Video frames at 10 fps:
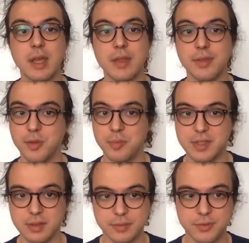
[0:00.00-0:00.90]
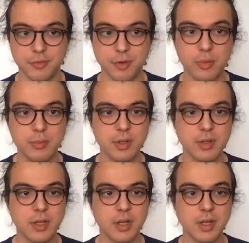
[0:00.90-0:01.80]
In the middle of the form,
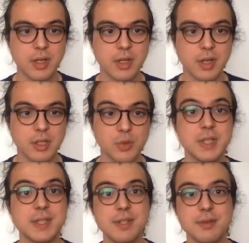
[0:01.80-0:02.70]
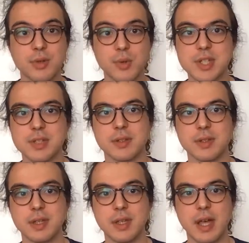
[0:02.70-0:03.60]
you will see a question
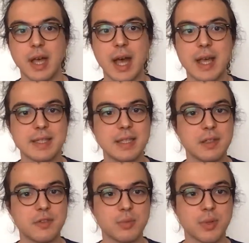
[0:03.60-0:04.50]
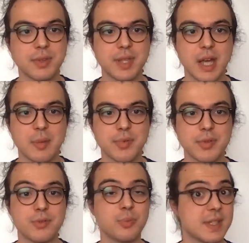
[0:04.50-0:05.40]
asking if you want the app
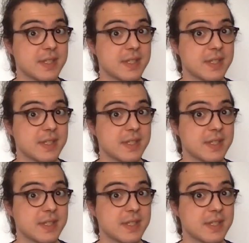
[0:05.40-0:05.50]
to be